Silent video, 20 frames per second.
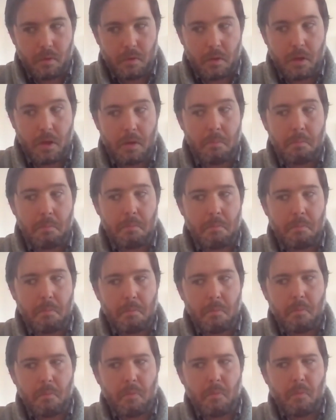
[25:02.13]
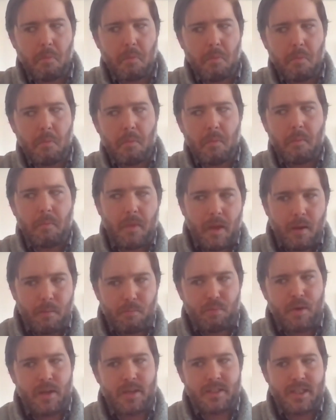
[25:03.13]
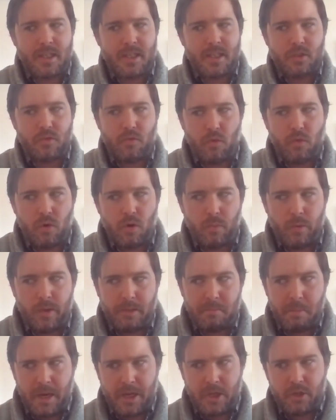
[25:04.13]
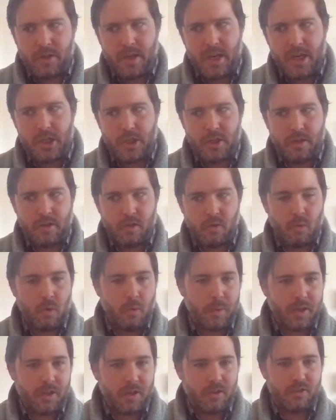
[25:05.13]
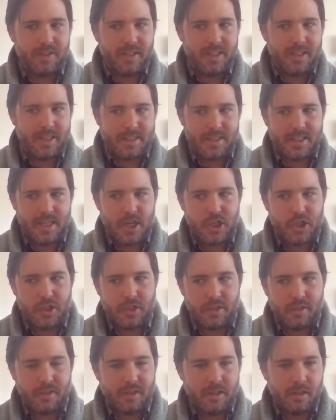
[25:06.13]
a process for repatriation, or what we call deaccession,